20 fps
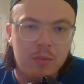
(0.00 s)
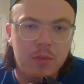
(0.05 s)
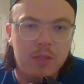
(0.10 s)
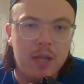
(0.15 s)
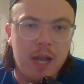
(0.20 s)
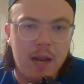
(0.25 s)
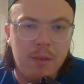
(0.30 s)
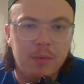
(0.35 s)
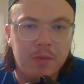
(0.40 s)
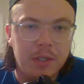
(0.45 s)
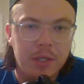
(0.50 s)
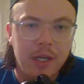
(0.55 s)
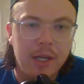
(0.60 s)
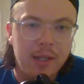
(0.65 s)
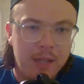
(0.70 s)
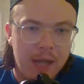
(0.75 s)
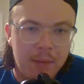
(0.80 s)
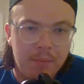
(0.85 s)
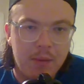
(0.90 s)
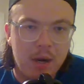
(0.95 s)
was able to get
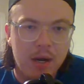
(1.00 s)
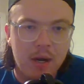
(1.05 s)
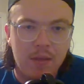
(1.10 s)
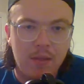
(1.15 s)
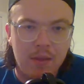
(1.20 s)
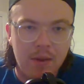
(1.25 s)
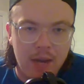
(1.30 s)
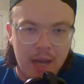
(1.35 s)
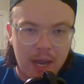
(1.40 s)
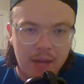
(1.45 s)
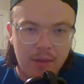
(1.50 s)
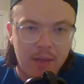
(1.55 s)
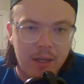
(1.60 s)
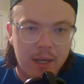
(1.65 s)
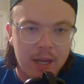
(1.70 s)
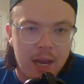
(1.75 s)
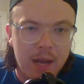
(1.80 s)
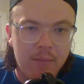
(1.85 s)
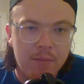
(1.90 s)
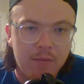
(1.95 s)
that puck in the net in the
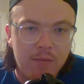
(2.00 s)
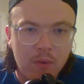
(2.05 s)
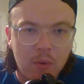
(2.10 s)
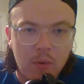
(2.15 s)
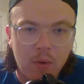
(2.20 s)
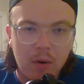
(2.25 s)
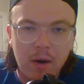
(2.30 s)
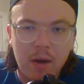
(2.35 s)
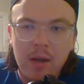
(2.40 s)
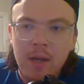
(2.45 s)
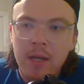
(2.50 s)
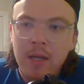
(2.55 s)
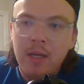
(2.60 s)
Game 4.